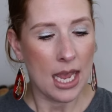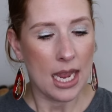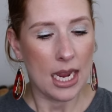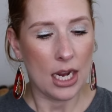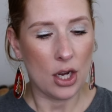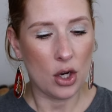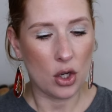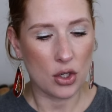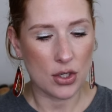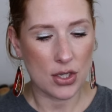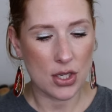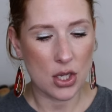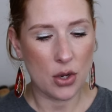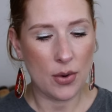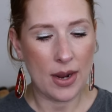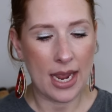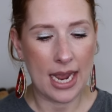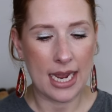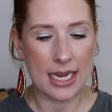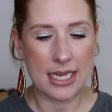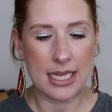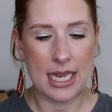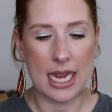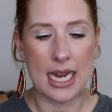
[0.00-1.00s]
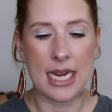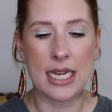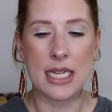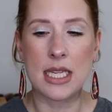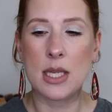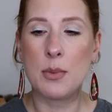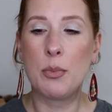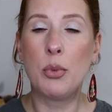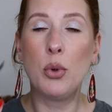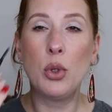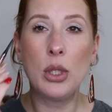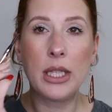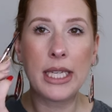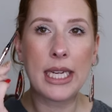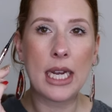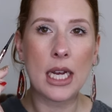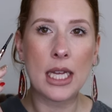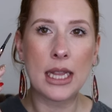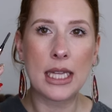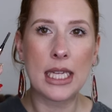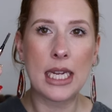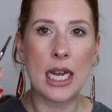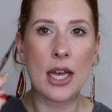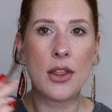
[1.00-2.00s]
It also has a spoolie
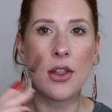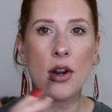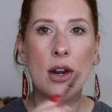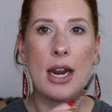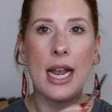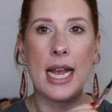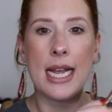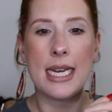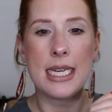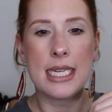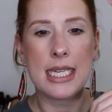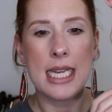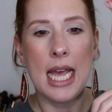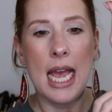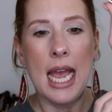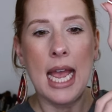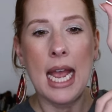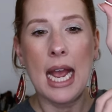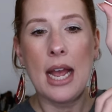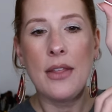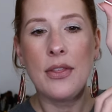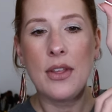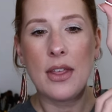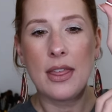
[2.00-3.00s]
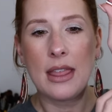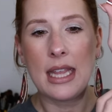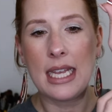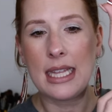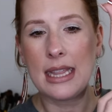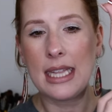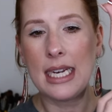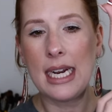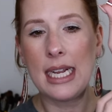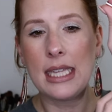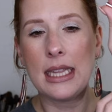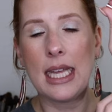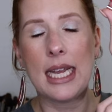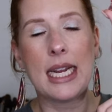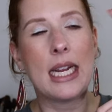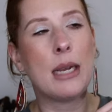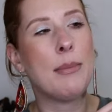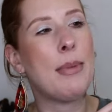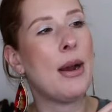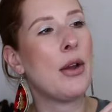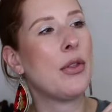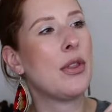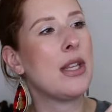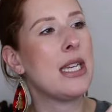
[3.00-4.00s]
on the other end, and the thing that I like
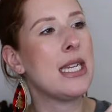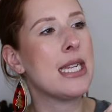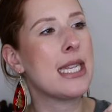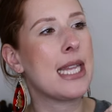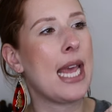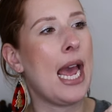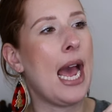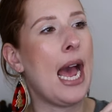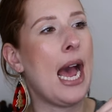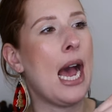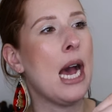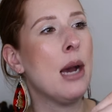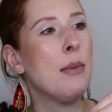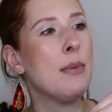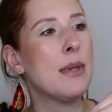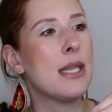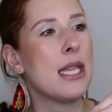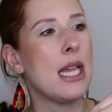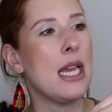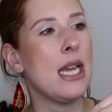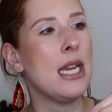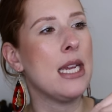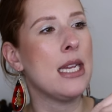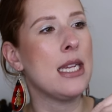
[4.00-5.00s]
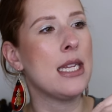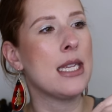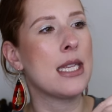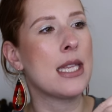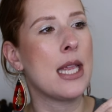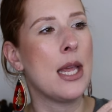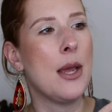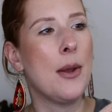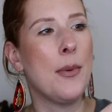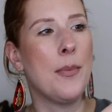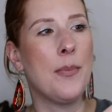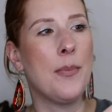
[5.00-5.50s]
about these caps is,